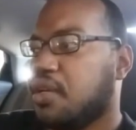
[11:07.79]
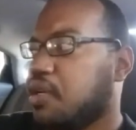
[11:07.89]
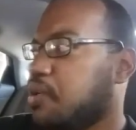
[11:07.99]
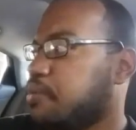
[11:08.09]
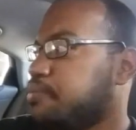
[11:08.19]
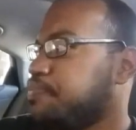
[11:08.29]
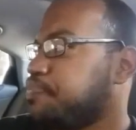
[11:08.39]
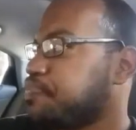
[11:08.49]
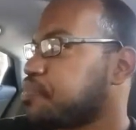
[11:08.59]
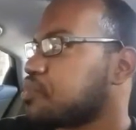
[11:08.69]

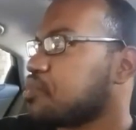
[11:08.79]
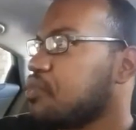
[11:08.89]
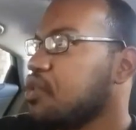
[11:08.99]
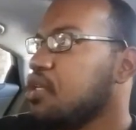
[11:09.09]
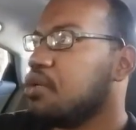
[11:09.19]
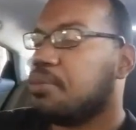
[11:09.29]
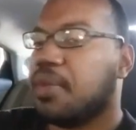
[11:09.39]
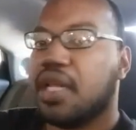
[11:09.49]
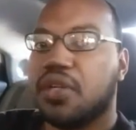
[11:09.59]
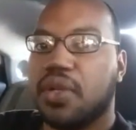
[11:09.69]

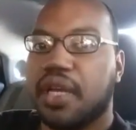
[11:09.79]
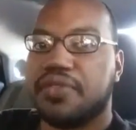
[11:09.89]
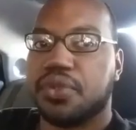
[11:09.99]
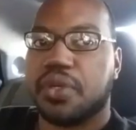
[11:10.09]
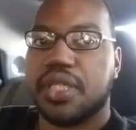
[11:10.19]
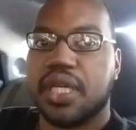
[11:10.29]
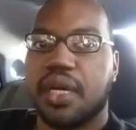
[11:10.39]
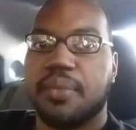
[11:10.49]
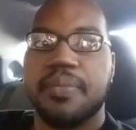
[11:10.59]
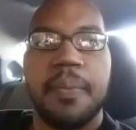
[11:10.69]
My little life story
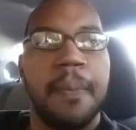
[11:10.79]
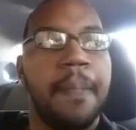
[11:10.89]
time.